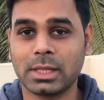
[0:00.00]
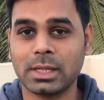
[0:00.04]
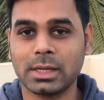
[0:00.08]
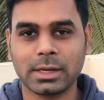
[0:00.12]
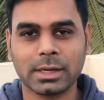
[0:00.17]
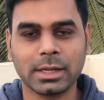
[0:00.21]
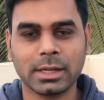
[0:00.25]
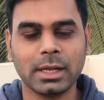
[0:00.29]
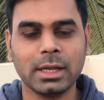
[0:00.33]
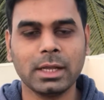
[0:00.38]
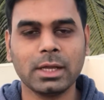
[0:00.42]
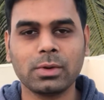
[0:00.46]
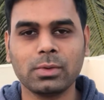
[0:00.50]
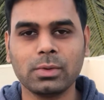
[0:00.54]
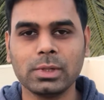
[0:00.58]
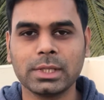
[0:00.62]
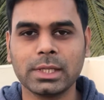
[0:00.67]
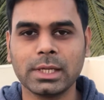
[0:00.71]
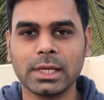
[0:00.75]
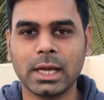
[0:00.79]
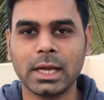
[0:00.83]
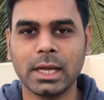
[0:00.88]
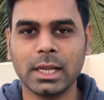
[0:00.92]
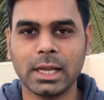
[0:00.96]
The really cool
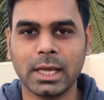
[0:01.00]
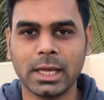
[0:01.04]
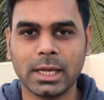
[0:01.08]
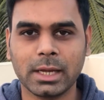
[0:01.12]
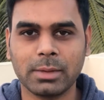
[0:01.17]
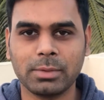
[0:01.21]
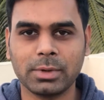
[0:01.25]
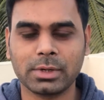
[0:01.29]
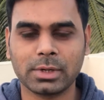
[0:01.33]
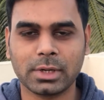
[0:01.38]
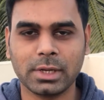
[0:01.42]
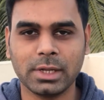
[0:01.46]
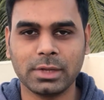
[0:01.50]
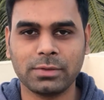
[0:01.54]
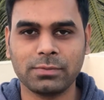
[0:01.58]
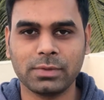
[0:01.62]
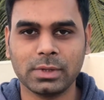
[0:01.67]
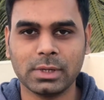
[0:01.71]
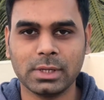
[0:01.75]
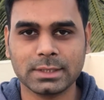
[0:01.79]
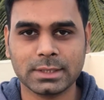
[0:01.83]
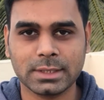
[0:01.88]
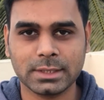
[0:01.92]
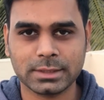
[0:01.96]
thing I like about
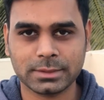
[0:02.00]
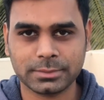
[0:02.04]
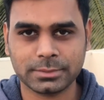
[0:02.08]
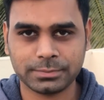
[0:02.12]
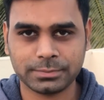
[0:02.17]
Clickfunnels is